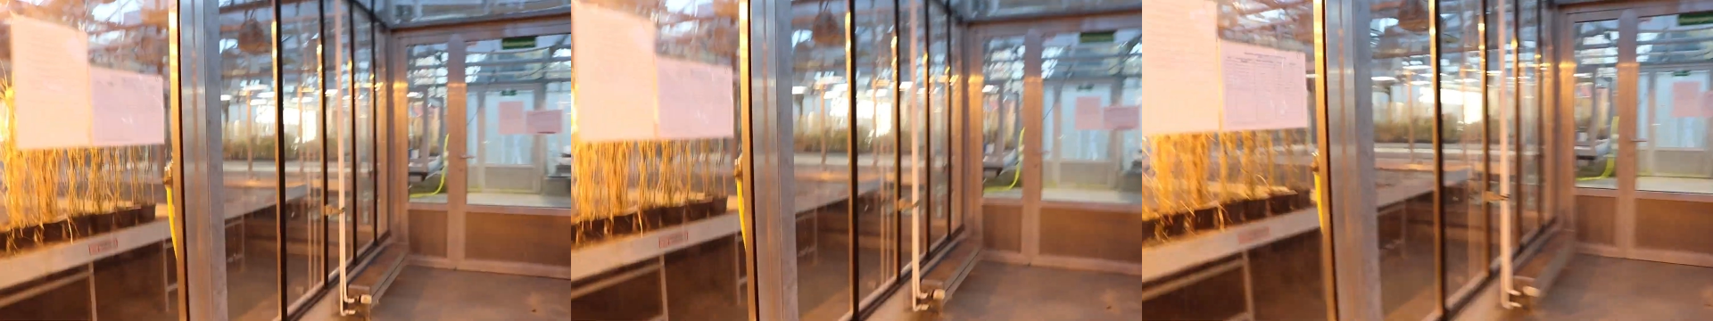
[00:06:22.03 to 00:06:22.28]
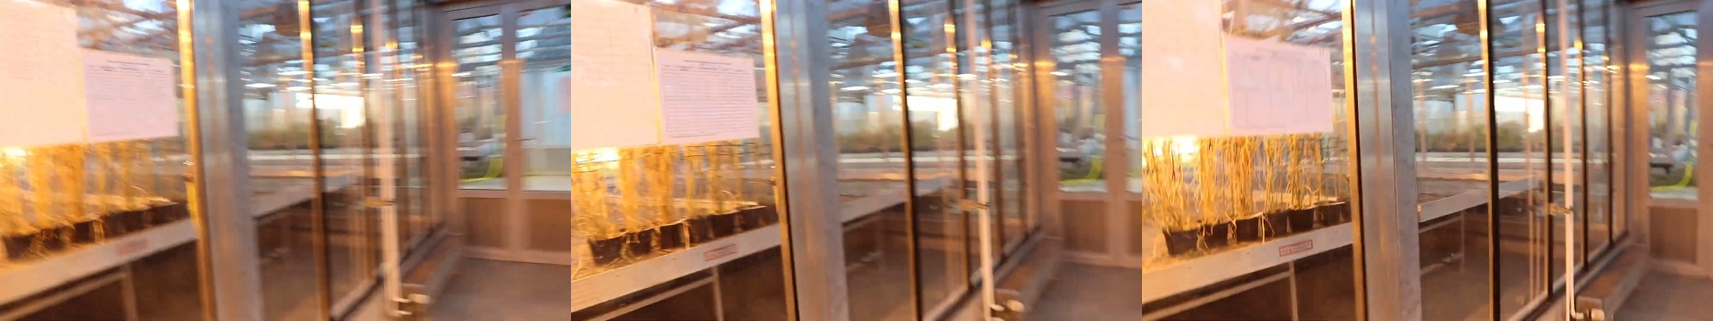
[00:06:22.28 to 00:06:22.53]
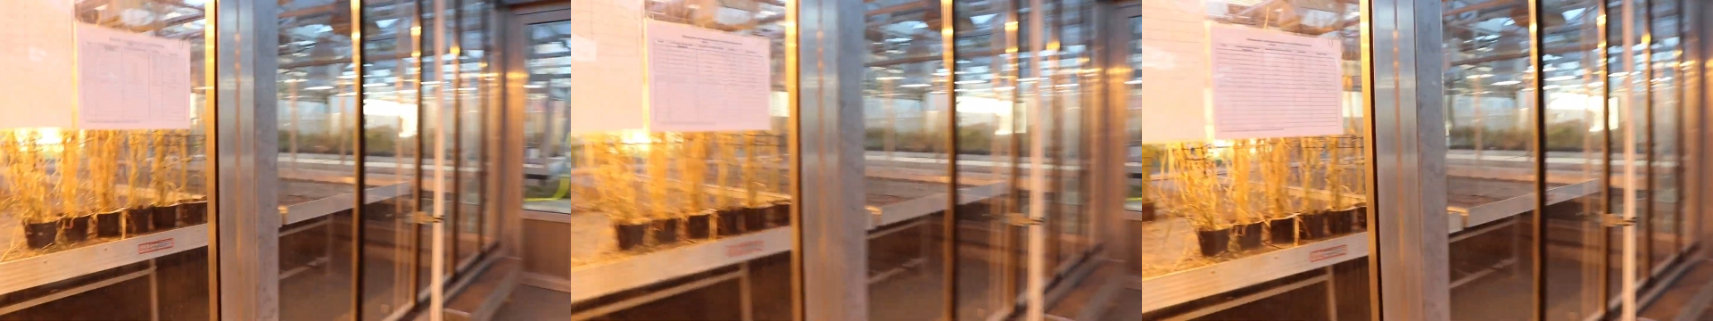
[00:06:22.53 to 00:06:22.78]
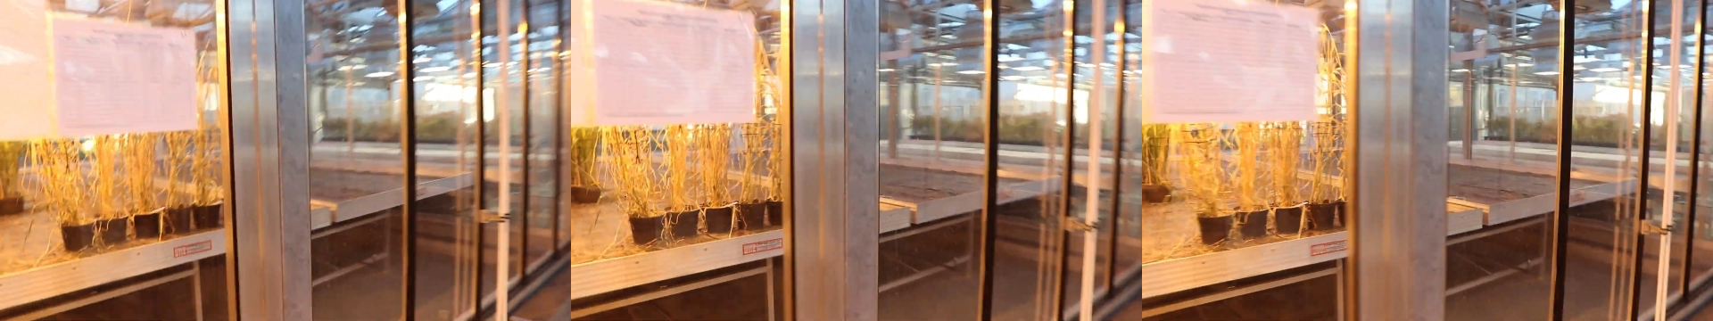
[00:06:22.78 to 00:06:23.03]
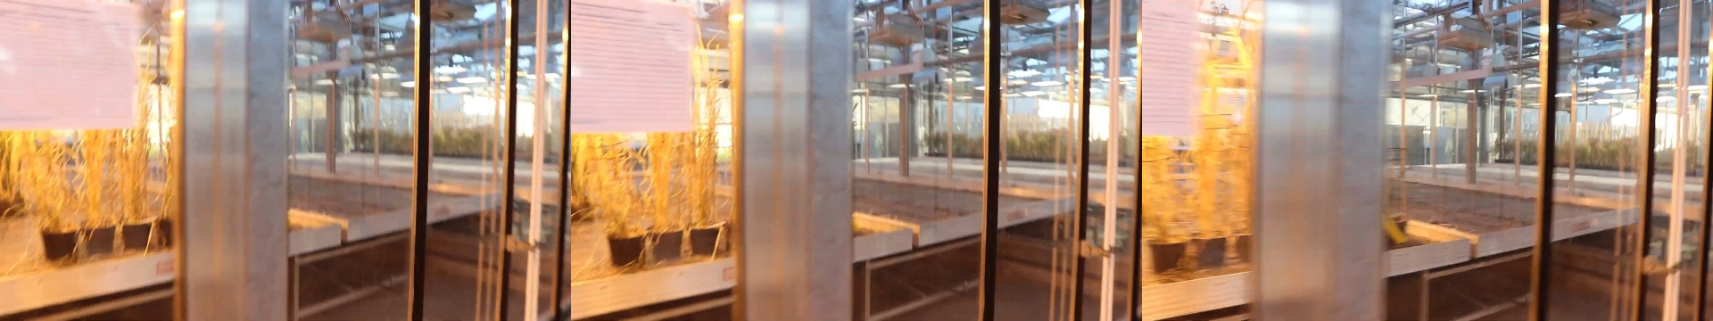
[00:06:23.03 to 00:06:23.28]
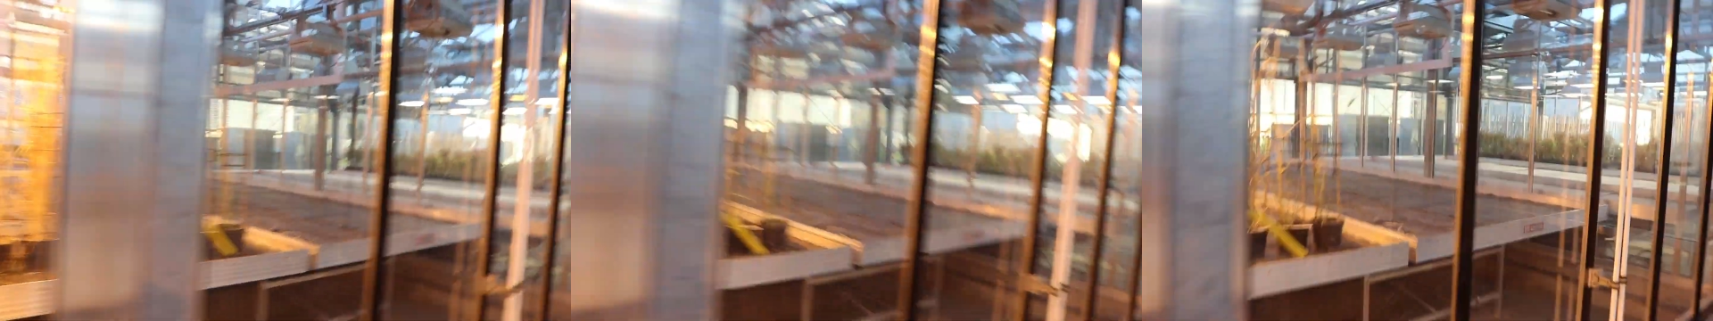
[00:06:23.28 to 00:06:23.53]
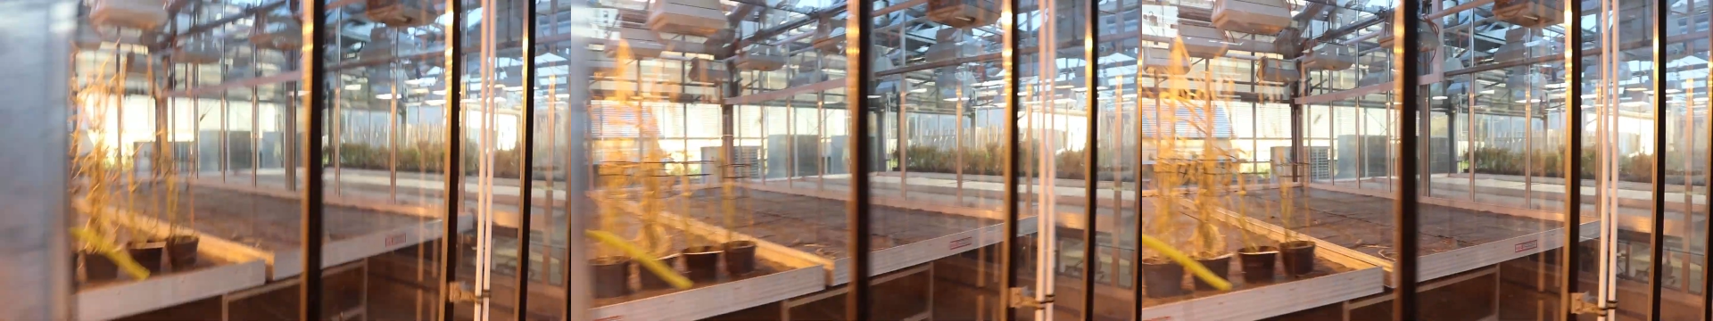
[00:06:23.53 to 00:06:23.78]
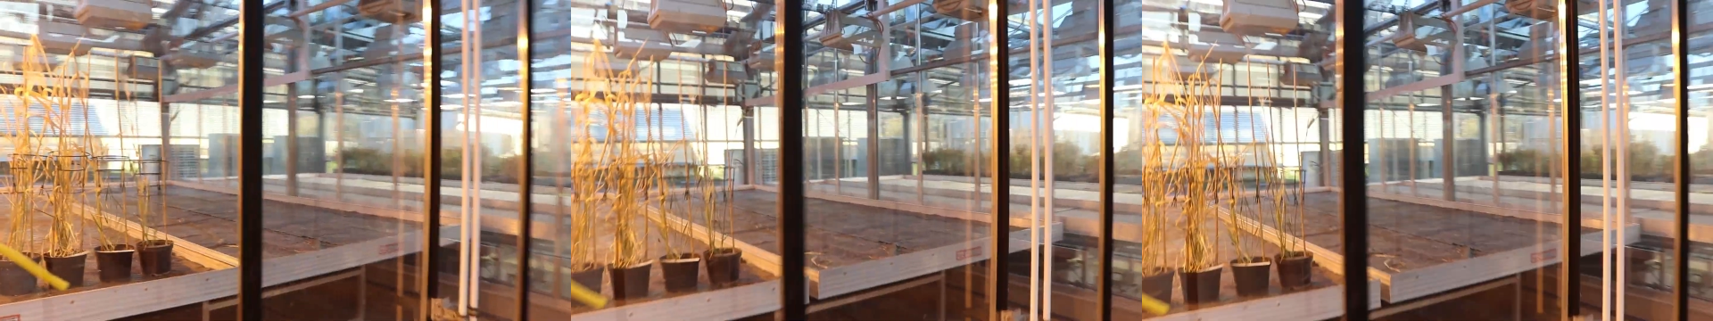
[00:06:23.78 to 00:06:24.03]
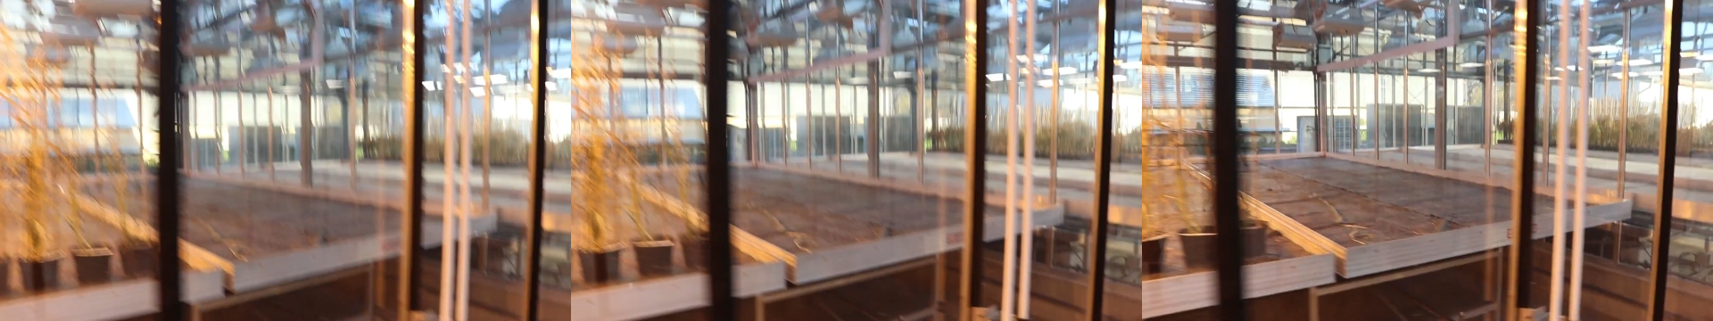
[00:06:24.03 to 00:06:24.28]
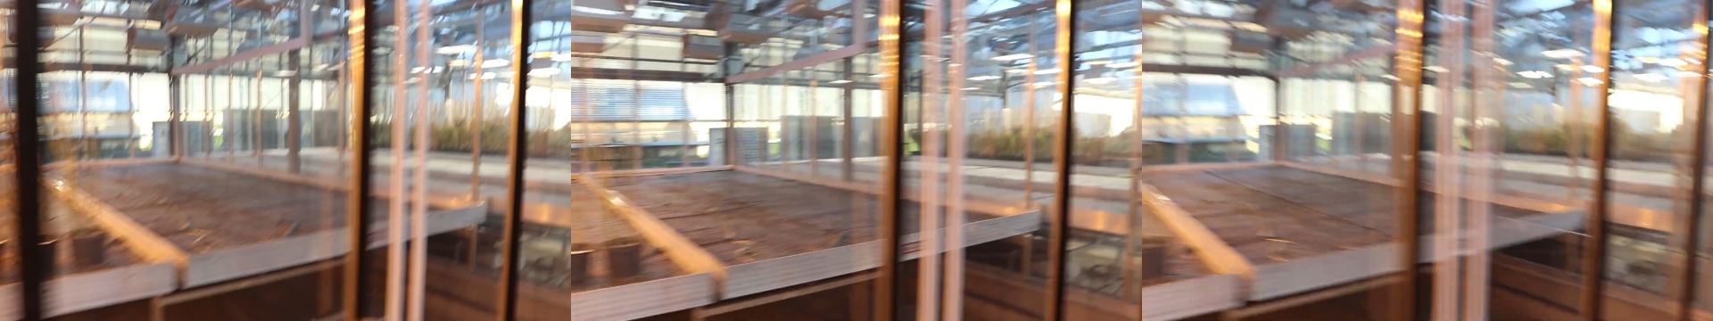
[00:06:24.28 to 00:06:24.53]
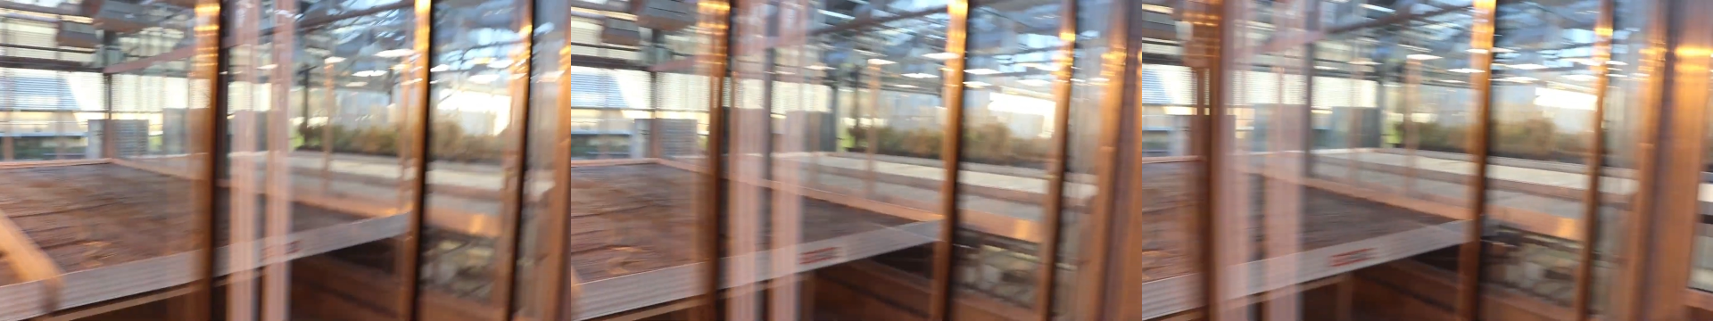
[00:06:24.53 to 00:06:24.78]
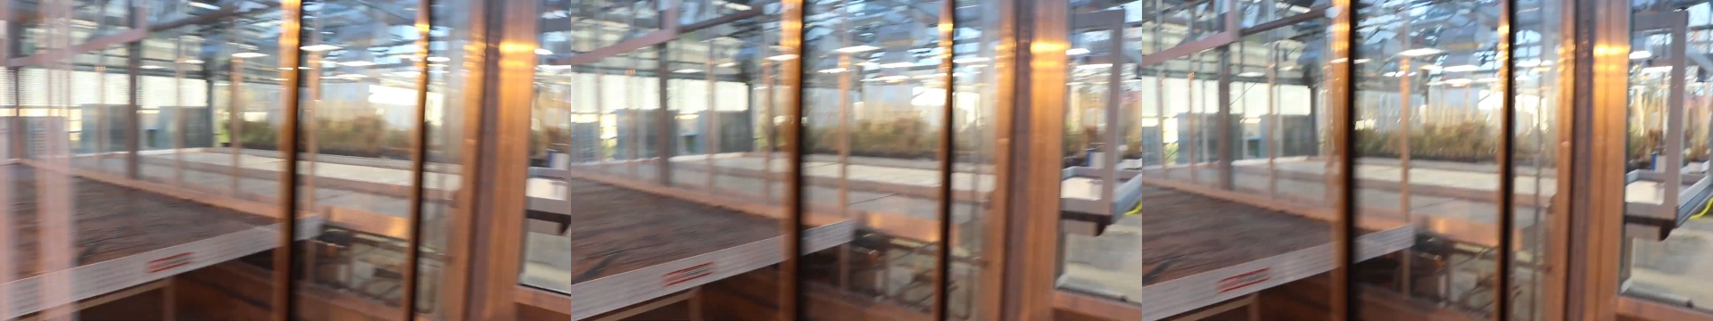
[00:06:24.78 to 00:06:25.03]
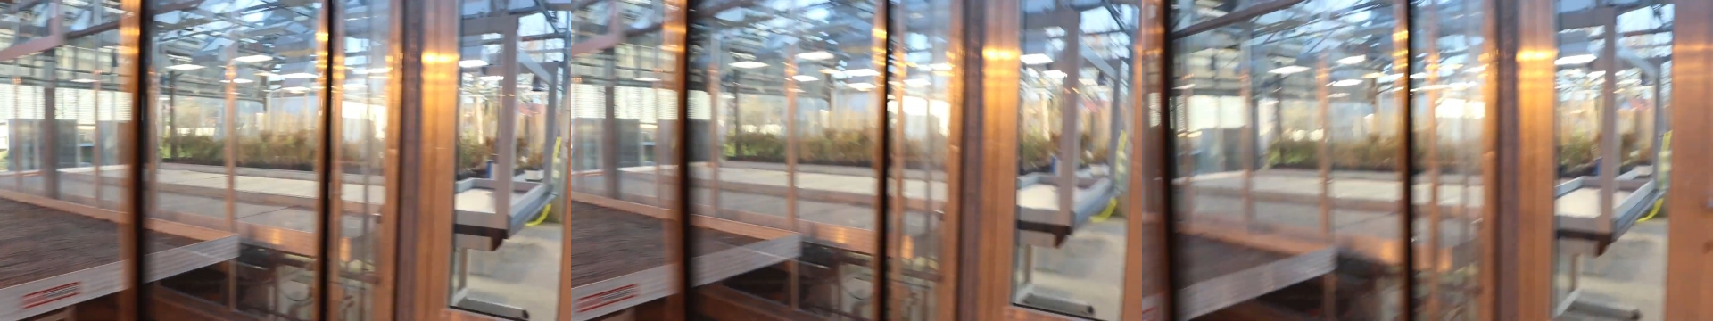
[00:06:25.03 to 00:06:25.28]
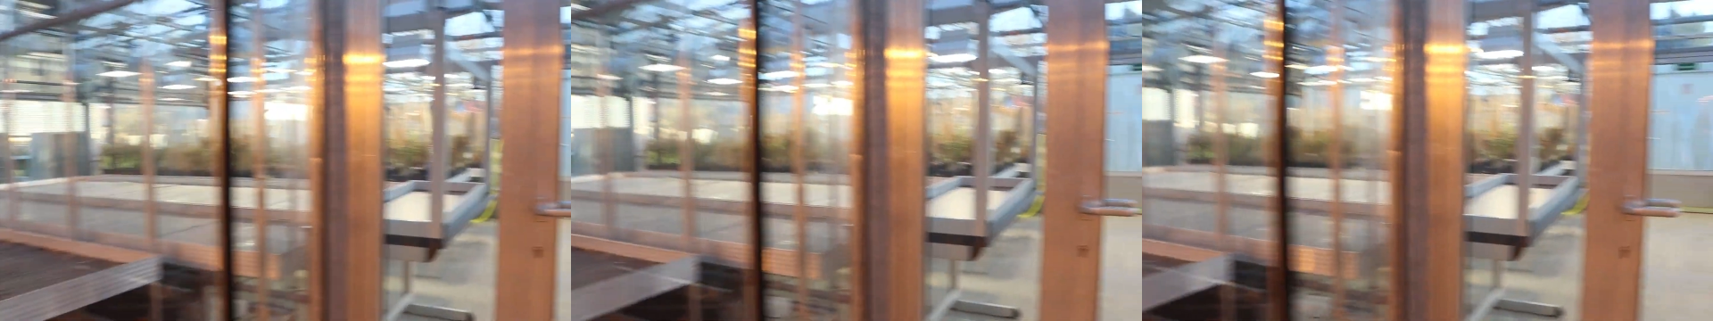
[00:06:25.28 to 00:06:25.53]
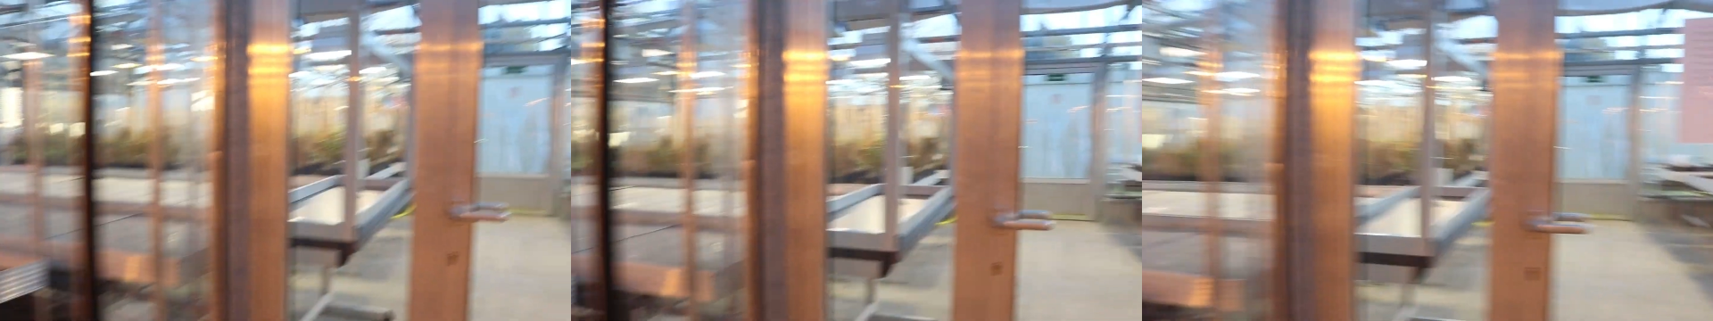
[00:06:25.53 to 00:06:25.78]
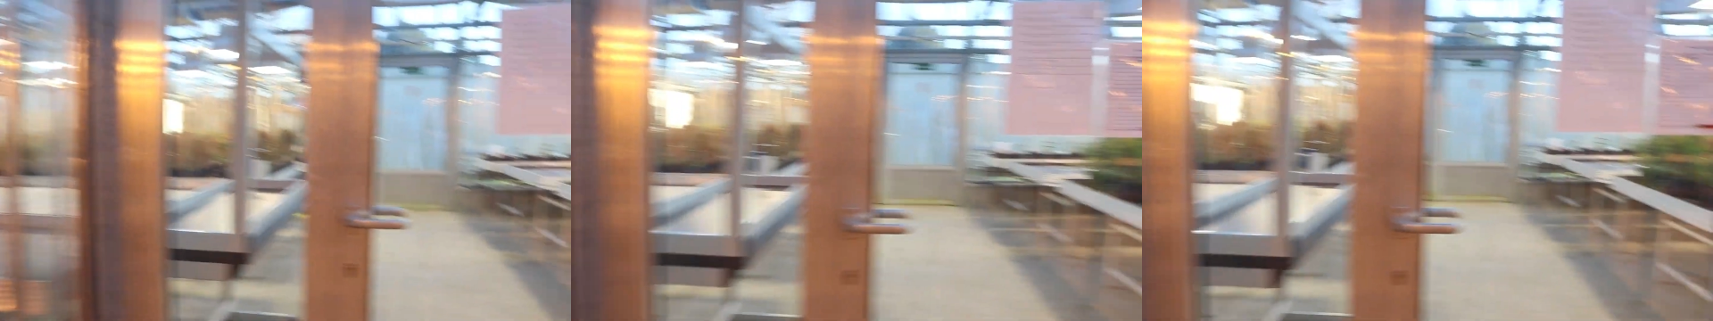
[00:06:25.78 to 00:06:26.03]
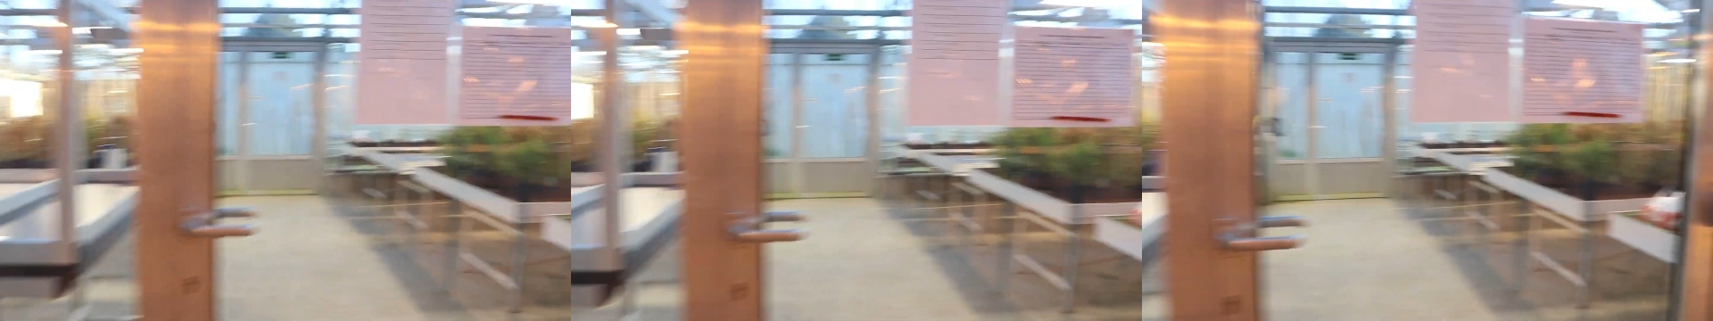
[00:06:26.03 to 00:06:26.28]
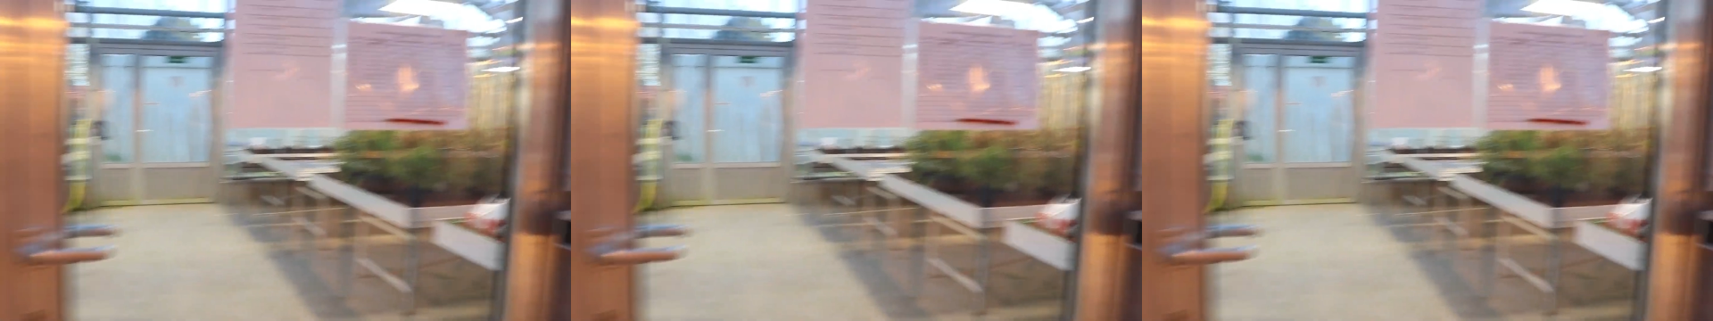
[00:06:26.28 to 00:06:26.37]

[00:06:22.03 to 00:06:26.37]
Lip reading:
(no speaker visible)